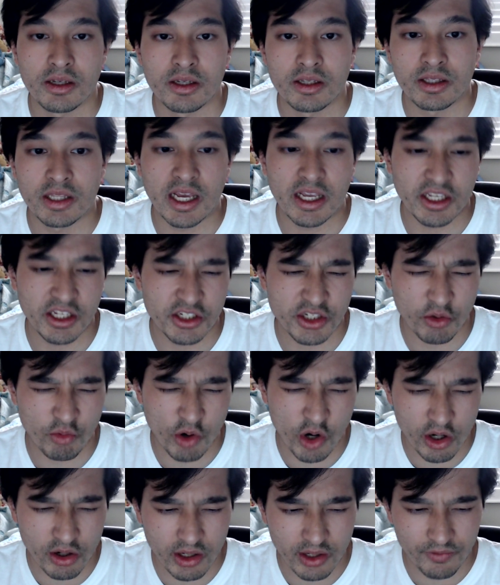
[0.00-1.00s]
that he's the
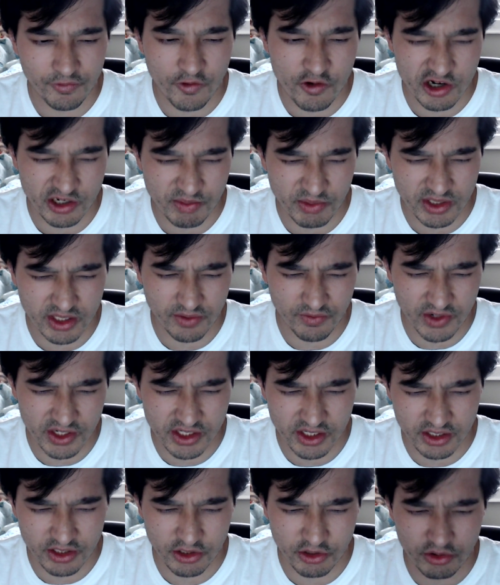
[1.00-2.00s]
Royal Enforcement
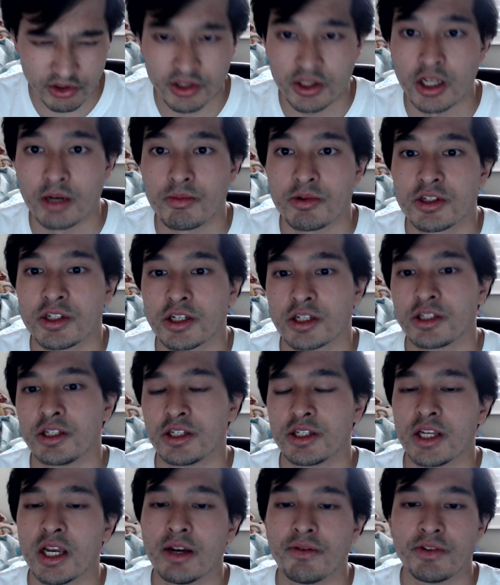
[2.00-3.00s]
Division Unit Number
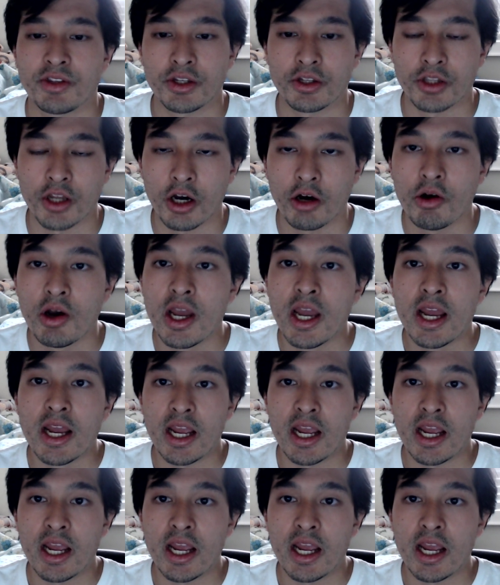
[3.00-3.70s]
67, you know?